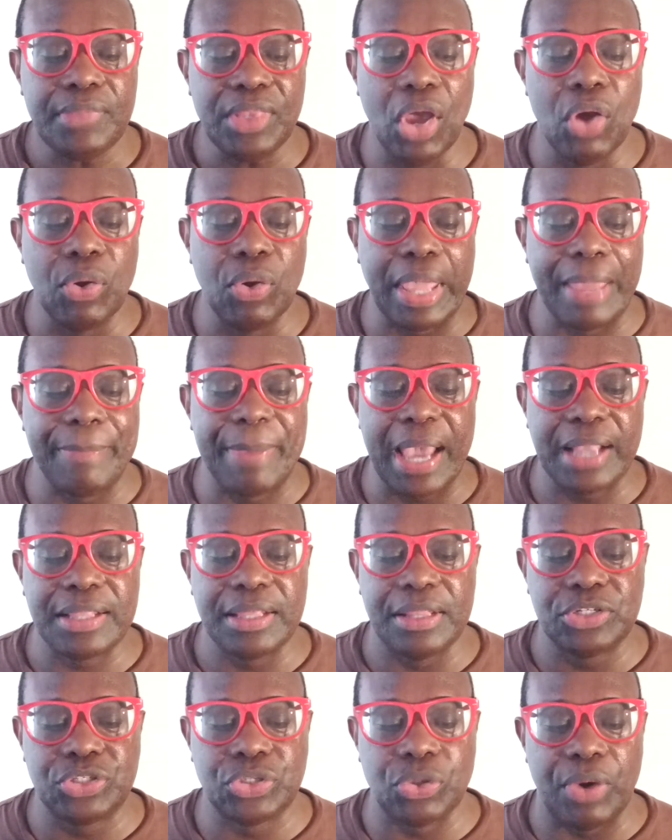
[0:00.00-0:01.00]
Okay, back
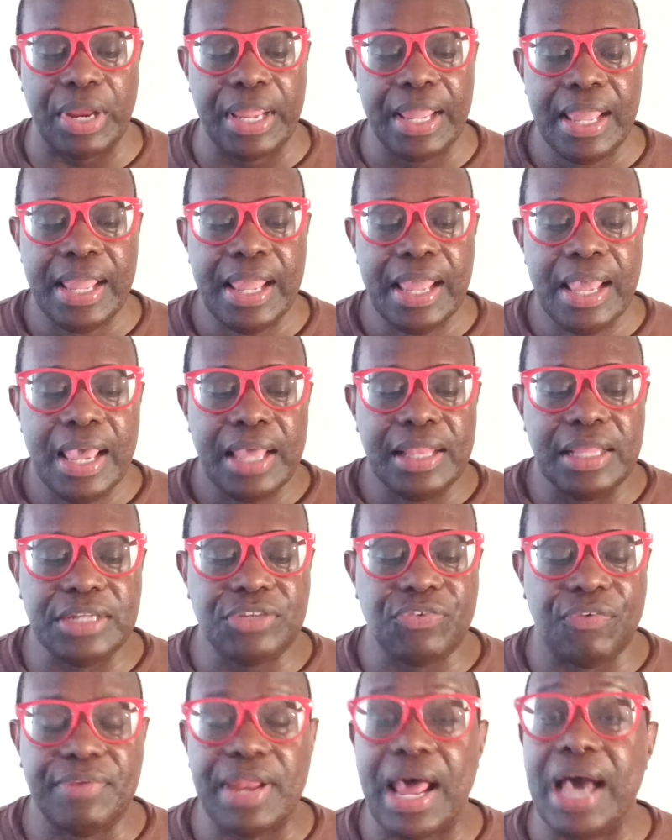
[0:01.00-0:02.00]
to the story. This
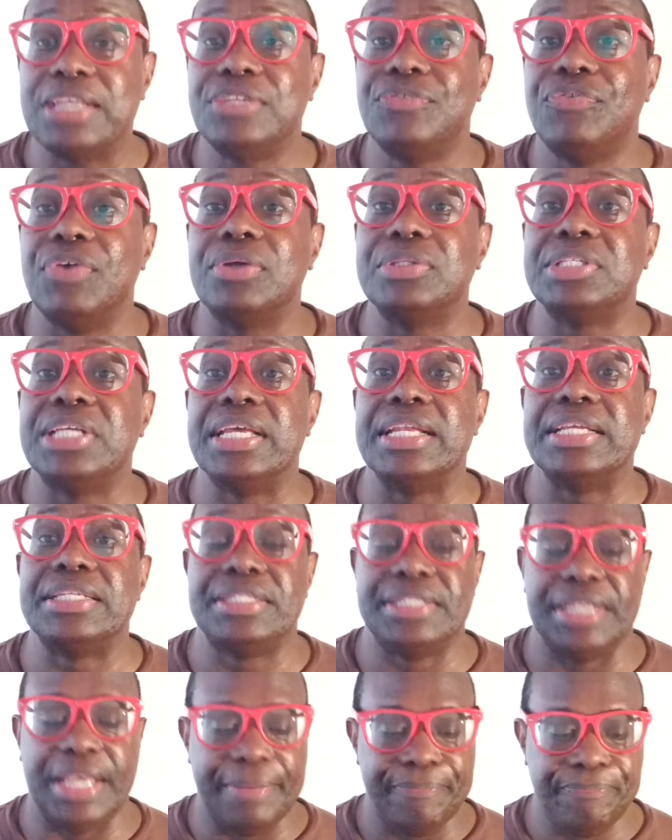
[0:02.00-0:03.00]
is from Knoxville,
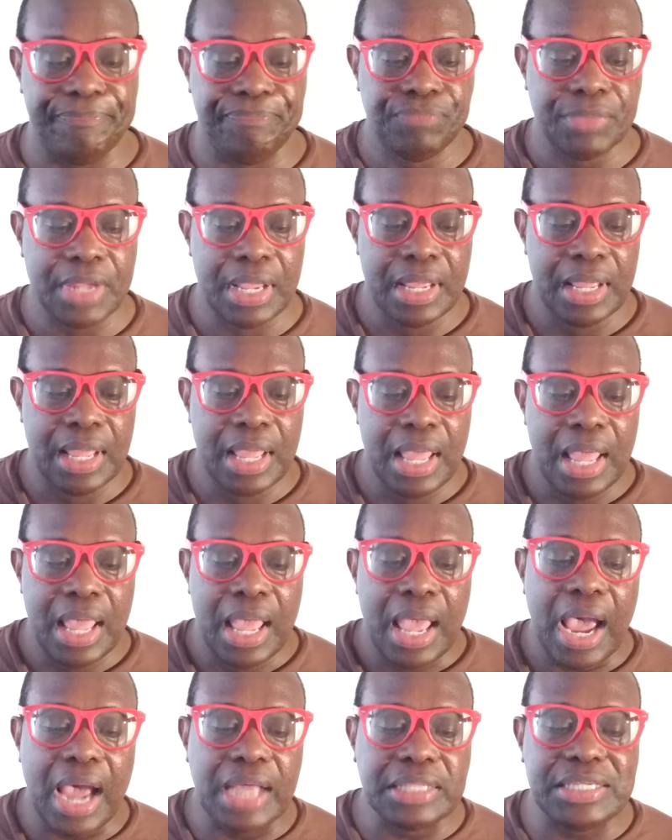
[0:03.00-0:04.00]
Tennessee.
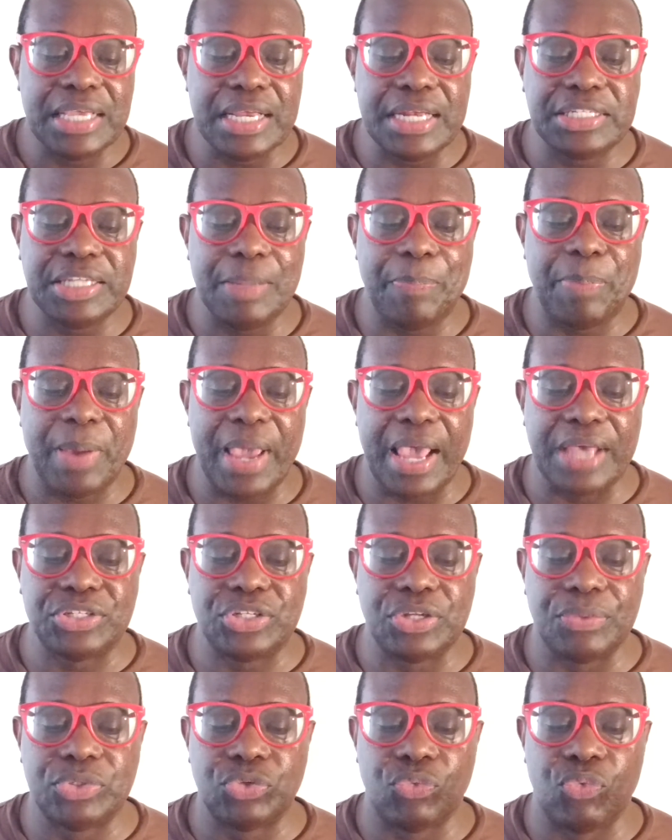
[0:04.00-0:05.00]
A Tennessee
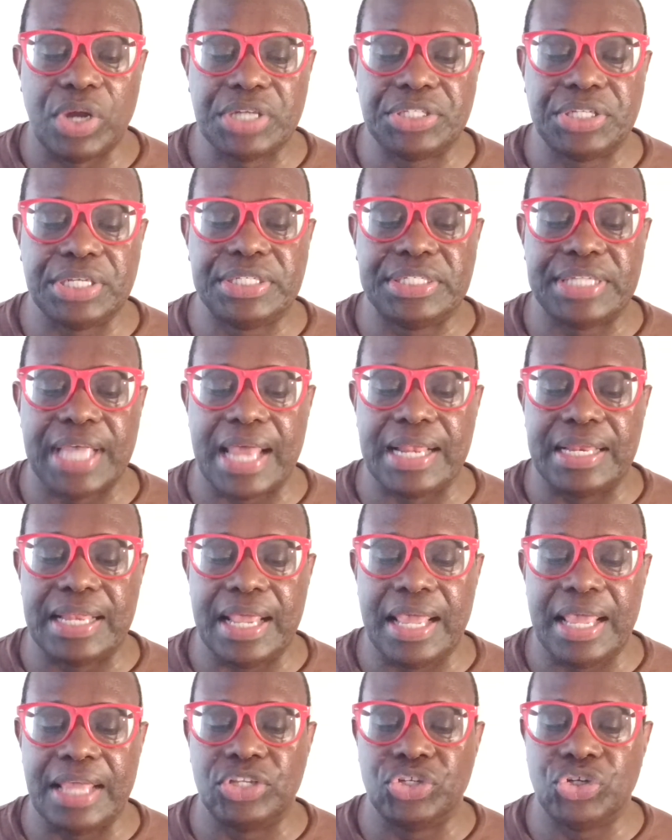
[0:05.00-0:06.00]
pastor was arrested
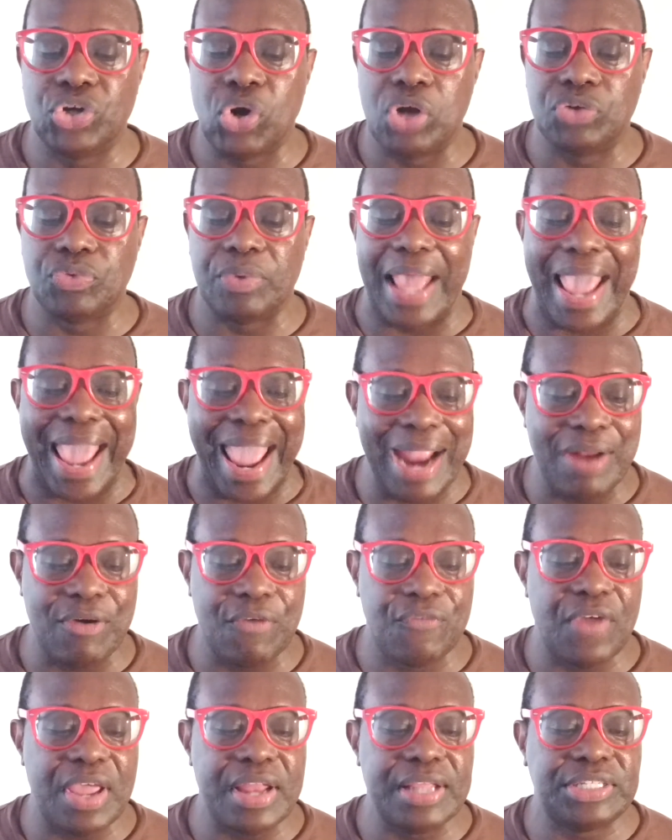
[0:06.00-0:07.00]
Saturday and charged with
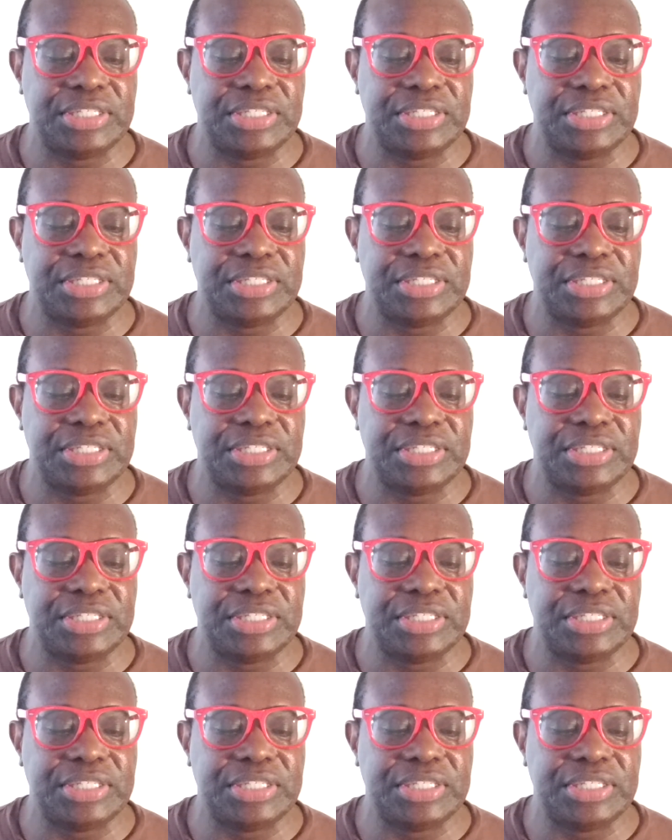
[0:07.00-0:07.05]
aggravated